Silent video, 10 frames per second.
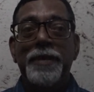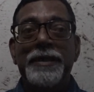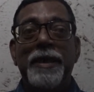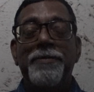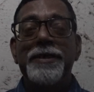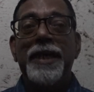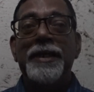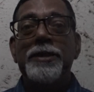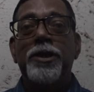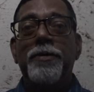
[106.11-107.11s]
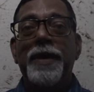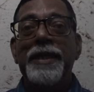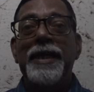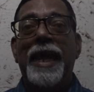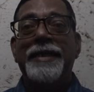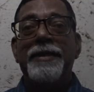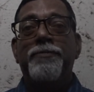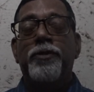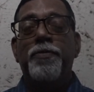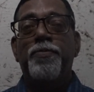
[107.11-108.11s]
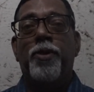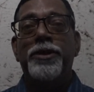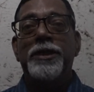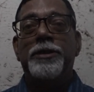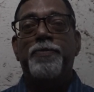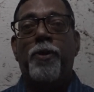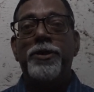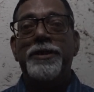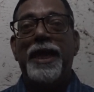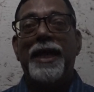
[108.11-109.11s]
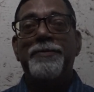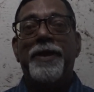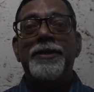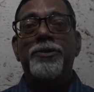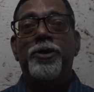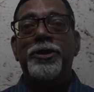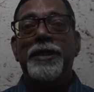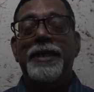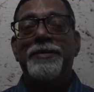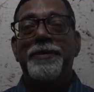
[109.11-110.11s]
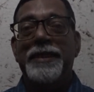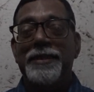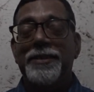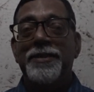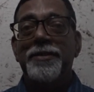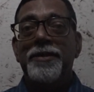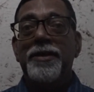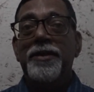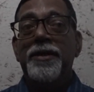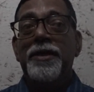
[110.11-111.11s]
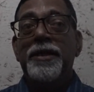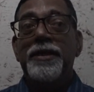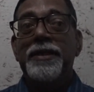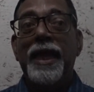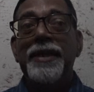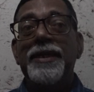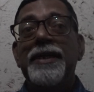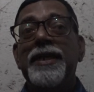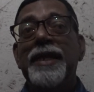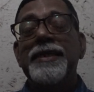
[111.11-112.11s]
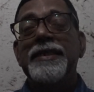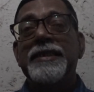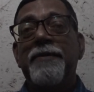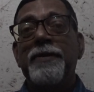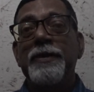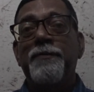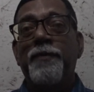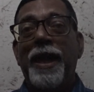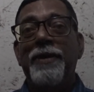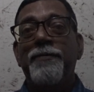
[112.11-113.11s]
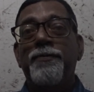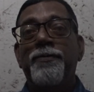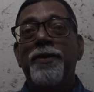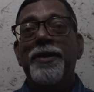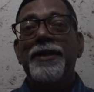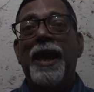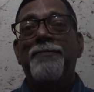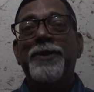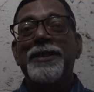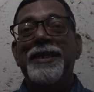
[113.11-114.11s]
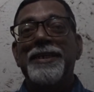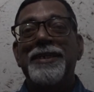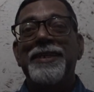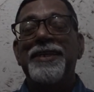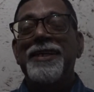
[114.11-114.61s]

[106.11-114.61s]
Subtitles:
and it was a very active group both in sports as well as in social activities. Then in 1975, after the